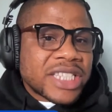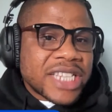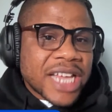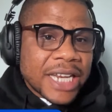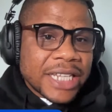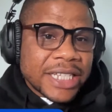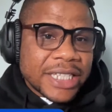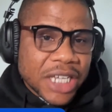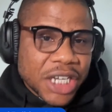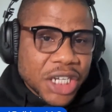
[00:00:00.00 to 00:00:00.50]

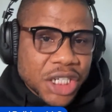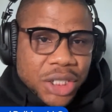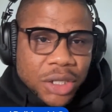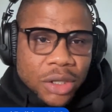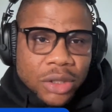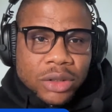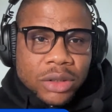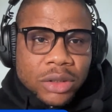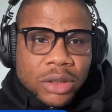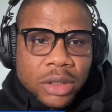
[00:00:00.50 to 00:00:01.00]

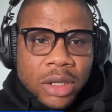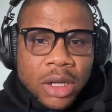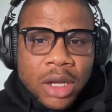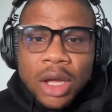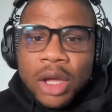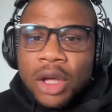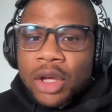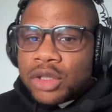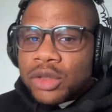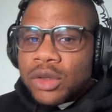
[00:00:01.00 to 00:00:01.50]
delegation.
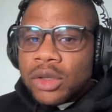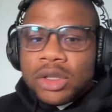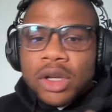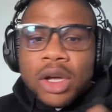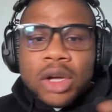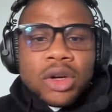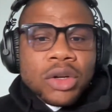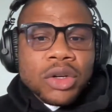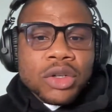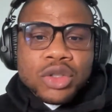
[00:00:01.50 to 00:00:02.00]
You're
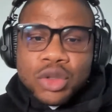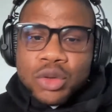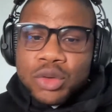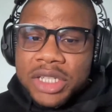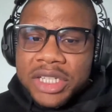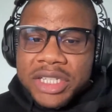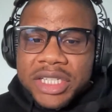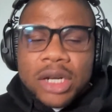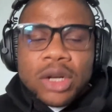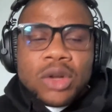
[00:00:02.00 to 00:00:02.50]
not going to do
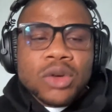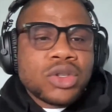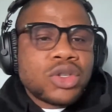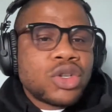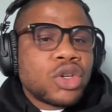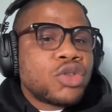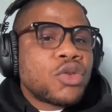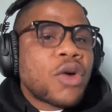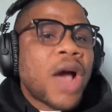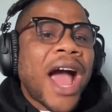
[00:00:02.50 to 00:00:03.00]
this alone,
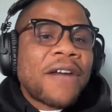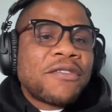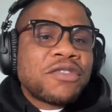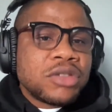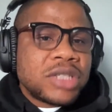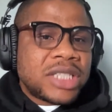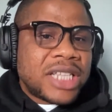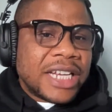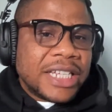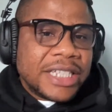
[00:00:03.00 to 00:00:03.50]
so you have
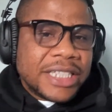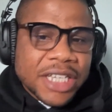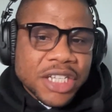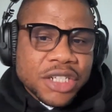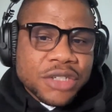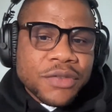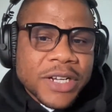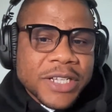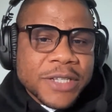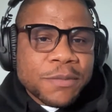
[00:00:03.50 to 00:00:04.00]
to
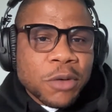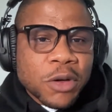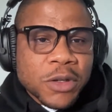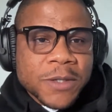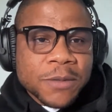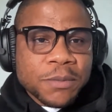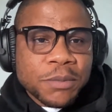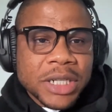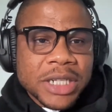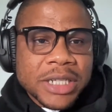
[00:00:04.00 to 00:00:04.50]
delegate
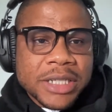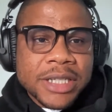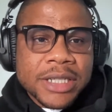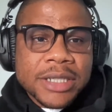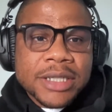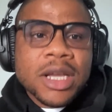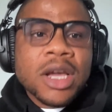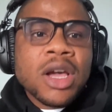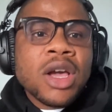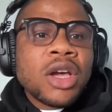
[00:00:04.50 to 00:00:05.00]

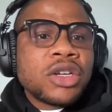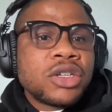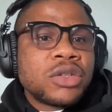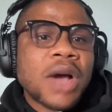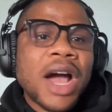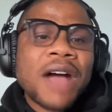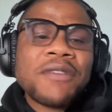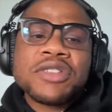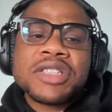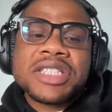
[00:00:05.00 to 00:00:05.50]
responsibilities. You
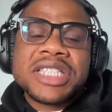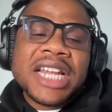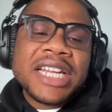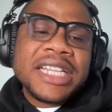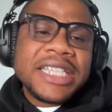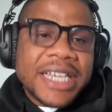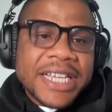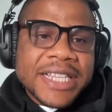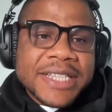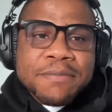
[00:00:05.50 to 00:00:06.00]
have to
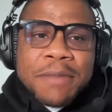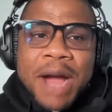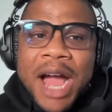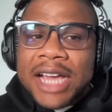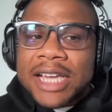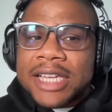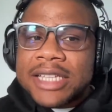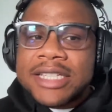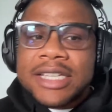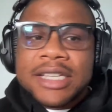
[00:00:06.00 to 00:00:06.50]
delegate
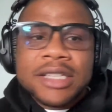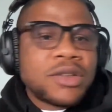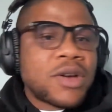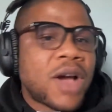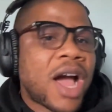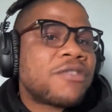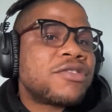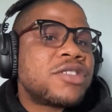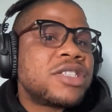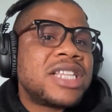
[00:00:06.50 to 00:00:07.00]
marketing. You
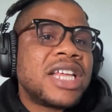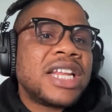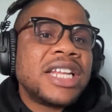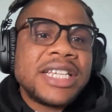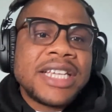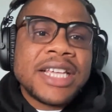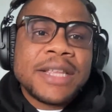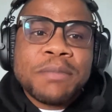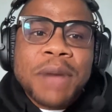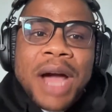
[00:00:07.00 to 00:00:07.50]
have to
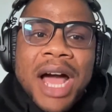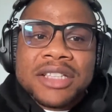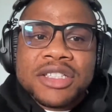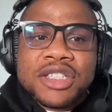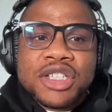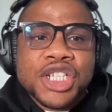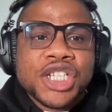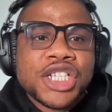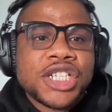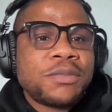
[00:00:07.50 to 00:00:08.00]
delegate
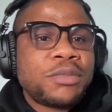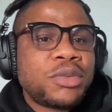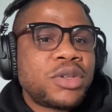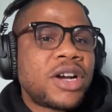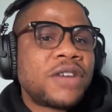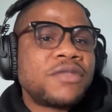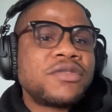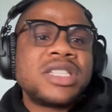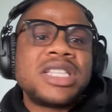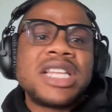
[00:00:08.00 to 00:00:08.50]
partnership. You
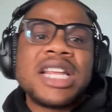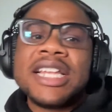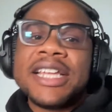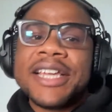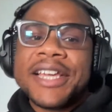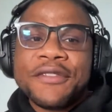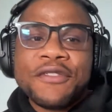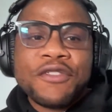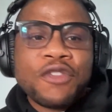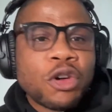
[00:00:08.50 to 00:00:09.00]
have to
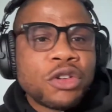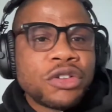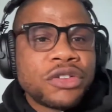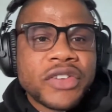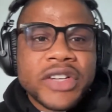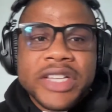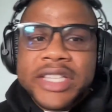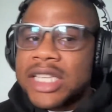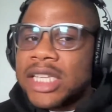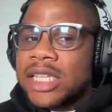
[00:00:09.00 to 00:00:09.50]
delegate
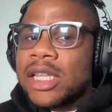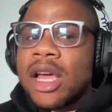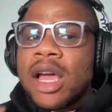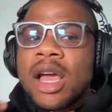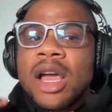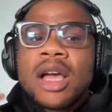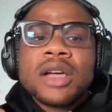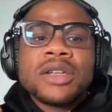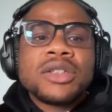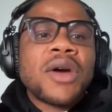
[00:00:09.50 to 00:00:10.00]
fundraising.
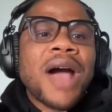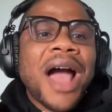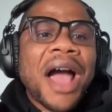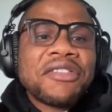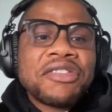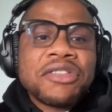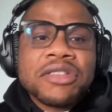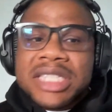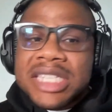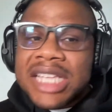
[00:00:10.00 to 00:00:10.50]
You
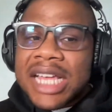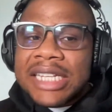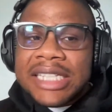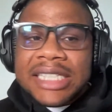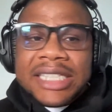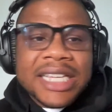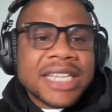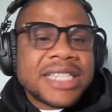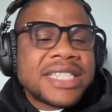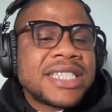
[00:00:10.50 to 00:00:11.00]
have to
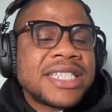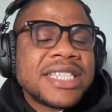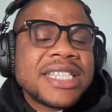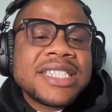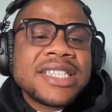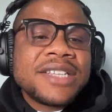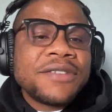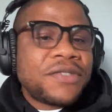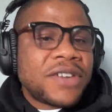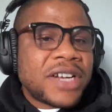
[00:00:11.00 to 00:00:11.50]
delegate
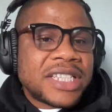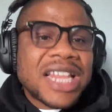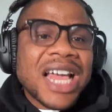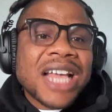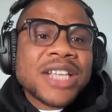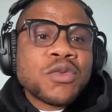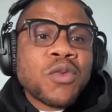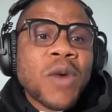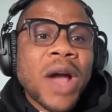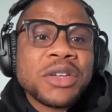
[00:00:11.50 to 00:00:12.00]
these different.
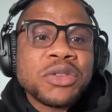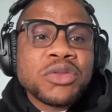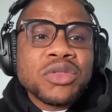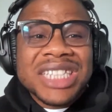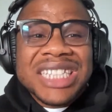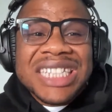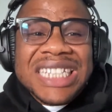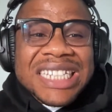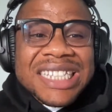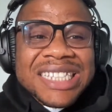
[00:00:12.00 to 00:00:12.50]
That's why you
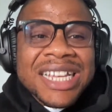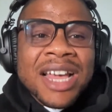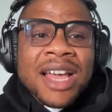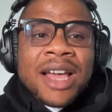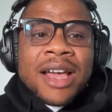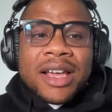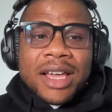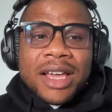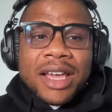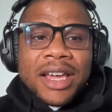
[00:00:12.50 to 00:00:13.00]
need
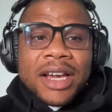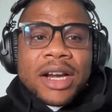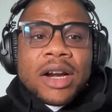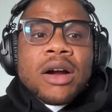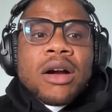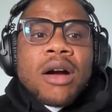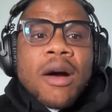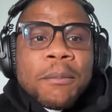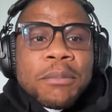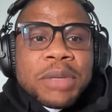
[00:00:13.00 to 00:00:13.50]
a
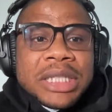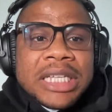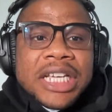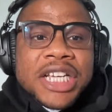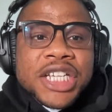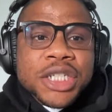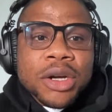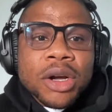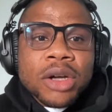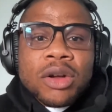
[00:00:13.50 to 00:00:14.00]

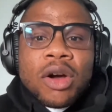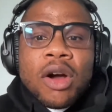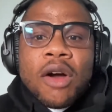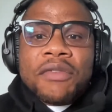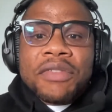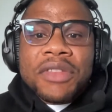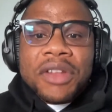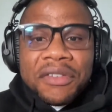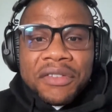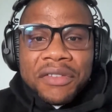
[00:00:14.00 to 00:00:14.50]
combination
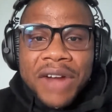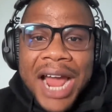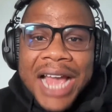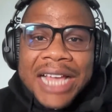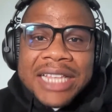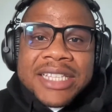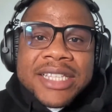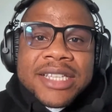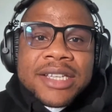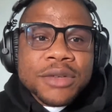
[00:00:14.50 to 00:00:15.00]
of the
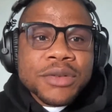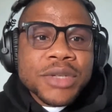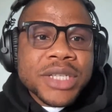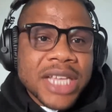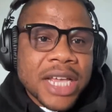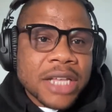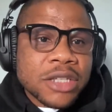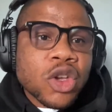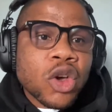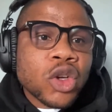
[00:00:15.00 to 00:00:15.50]
right skill
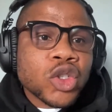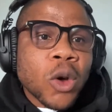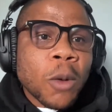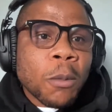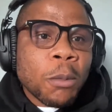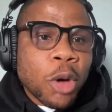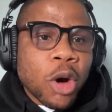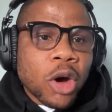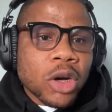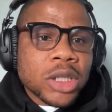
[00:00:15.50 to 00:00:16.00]
set on
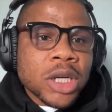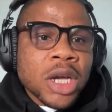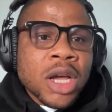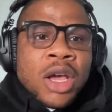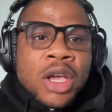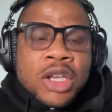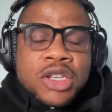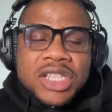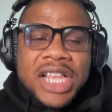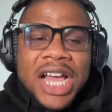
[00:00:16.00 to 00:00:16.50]
your board,
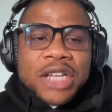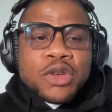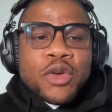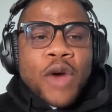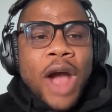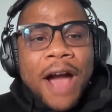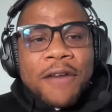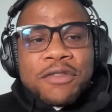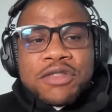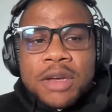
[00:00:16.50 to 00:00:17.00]
so that you
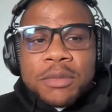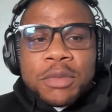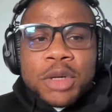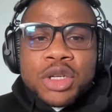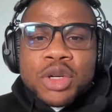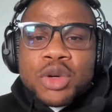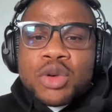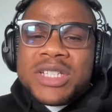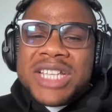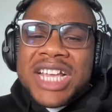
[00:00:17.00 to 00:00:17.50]
have
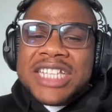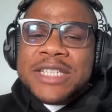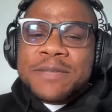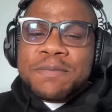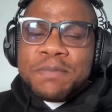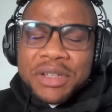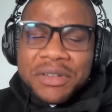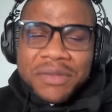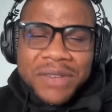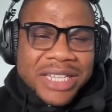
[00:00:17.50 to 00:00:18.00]
somebody who is
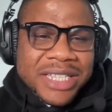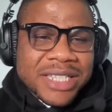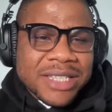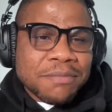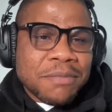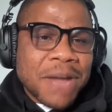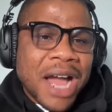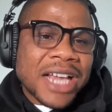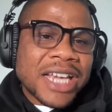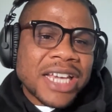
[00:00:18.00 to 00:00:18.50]
experienced
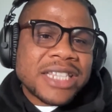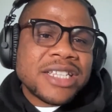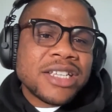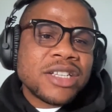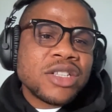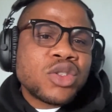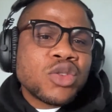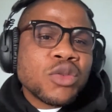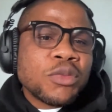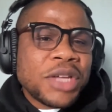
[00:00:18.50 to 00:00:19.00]
in
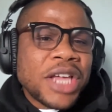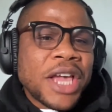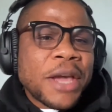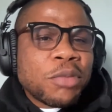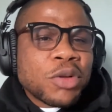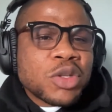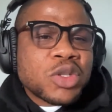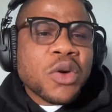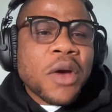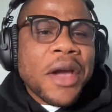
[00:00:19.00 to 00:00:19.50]
marketing to be
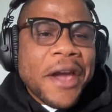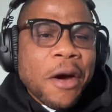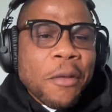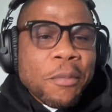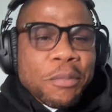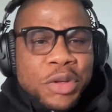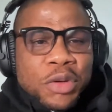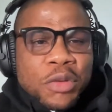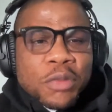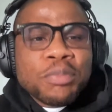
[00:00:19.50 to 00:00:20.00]
able to
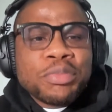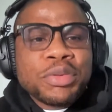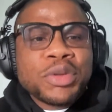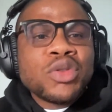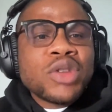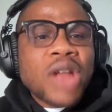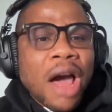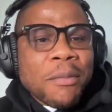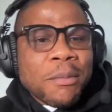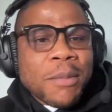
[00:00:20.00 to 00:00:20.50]
help you
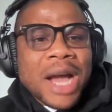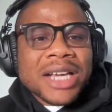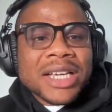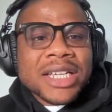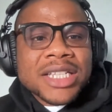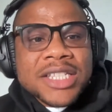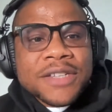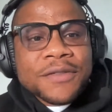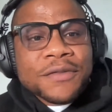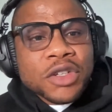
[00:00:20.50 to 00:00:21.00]
build out
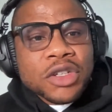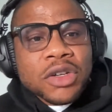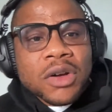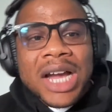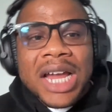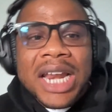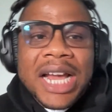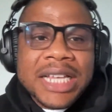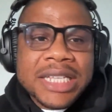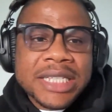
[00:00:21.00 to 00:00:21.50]
marketing for your
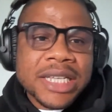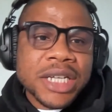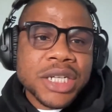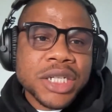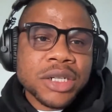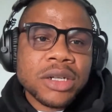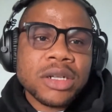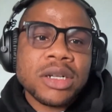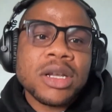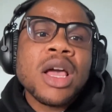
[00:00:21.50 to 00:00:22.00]

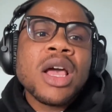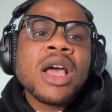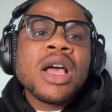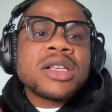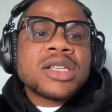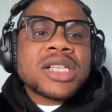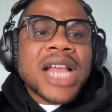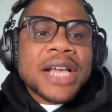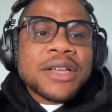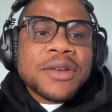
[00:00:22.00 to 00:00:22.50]
organization,
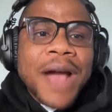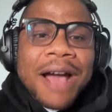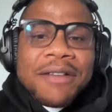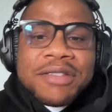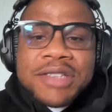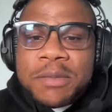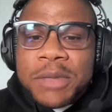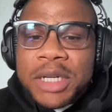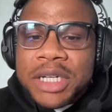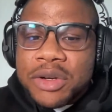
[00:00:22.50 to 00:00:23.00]
so that you have
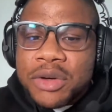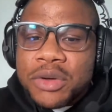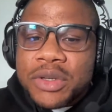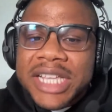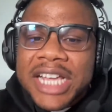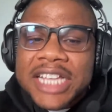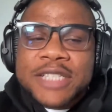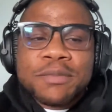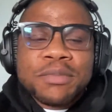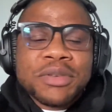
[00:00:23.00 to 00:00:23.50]
somebody who
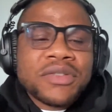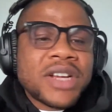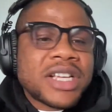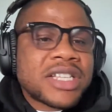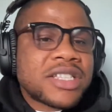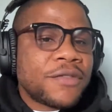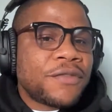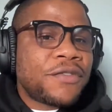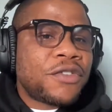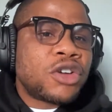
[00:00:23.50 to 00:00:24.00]
is
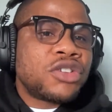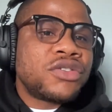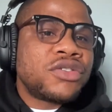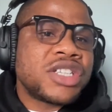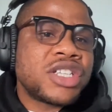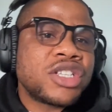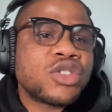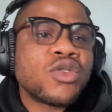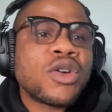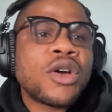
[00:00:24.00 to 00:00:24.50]
experienced in
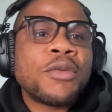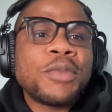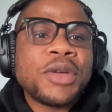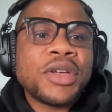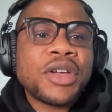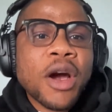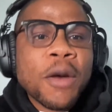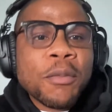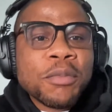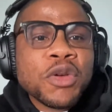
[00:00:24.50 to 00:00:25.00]
fundraising to
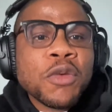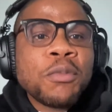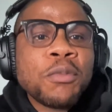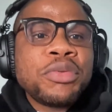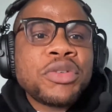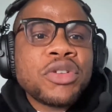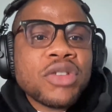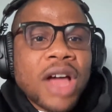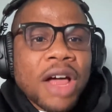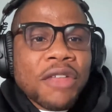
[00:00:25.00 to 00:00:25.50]
help you
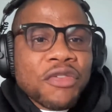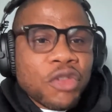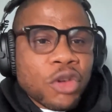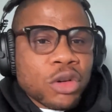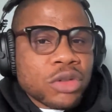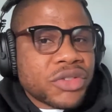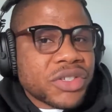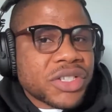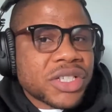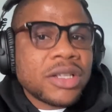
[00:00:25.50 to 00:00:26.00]
build out
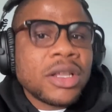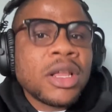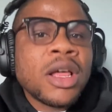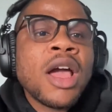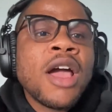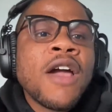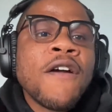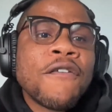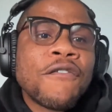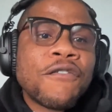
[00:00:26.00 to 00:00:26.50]
fundraising
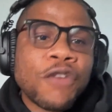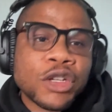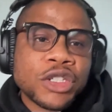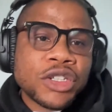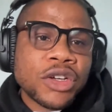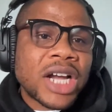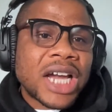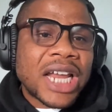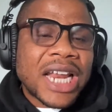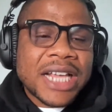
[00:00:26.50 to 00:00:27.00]
for
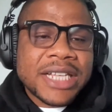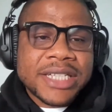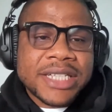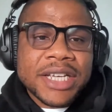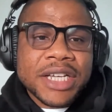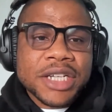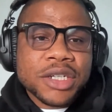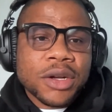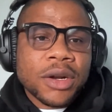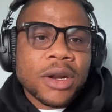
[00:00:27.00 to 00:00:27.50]
the
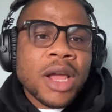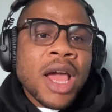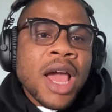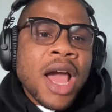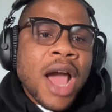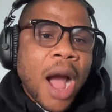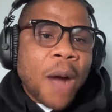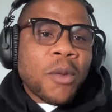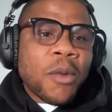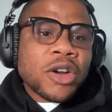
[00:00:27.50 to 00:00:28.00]
organization.
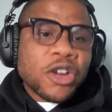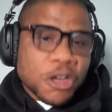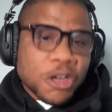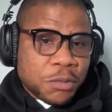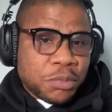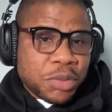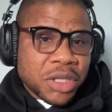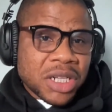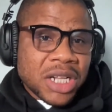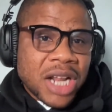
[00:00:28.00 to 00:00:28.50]
And what
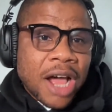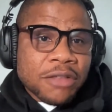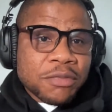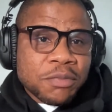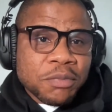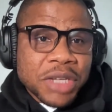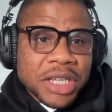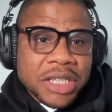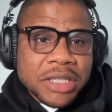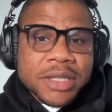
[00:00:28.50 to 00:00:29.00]
does building
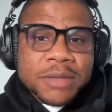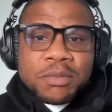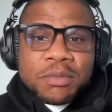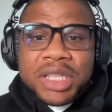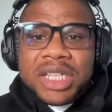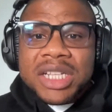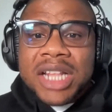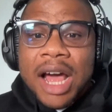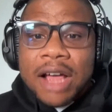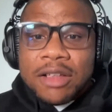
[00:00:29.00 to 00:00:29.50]
out means?
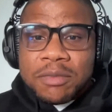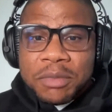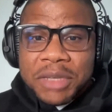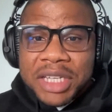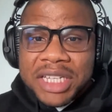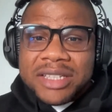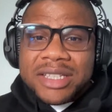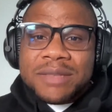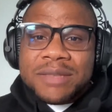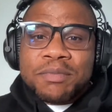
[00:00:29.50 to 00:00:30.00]
Building out
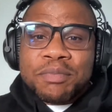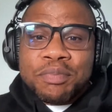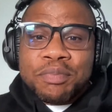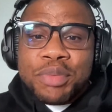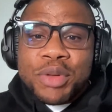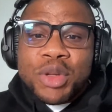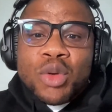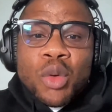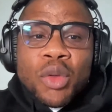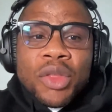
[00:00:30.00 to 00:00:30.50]
means
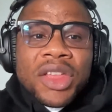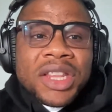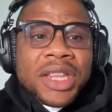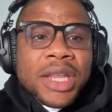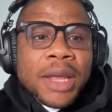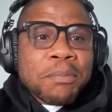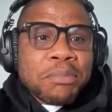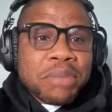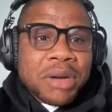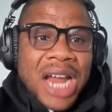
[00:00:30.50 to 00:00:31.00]
building
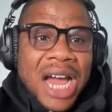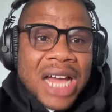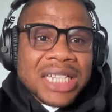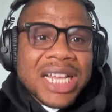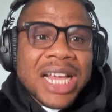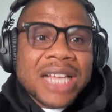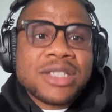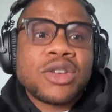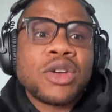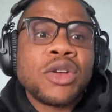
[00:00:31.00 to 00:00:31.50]
the plan
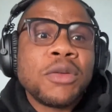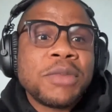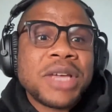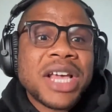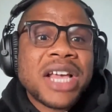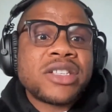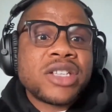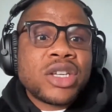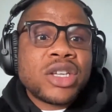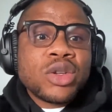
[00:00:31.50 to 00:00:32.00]
that's going to be
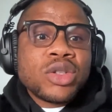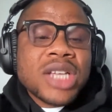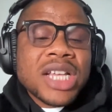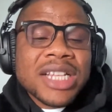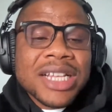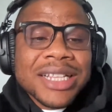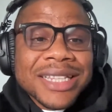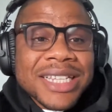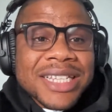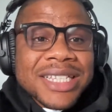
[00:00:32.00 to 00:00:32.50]

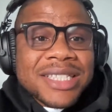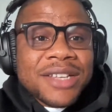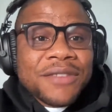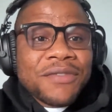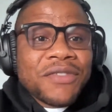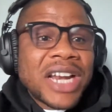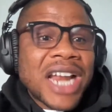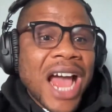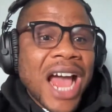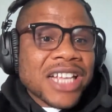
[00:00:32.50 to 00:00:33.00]
executed in these
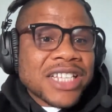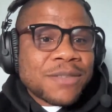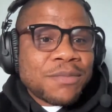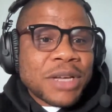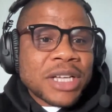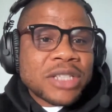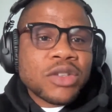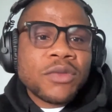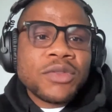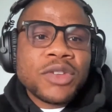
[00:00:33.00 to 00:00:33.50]
different
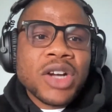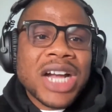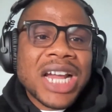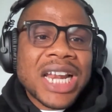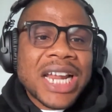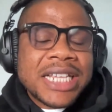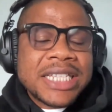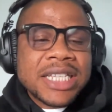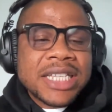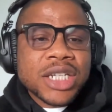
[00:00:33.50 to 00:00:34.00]
aspects of the
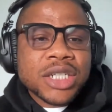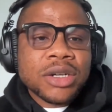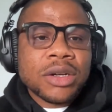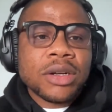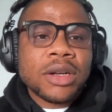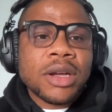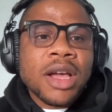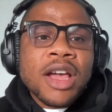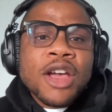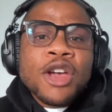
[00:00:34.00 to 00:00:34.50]
organization.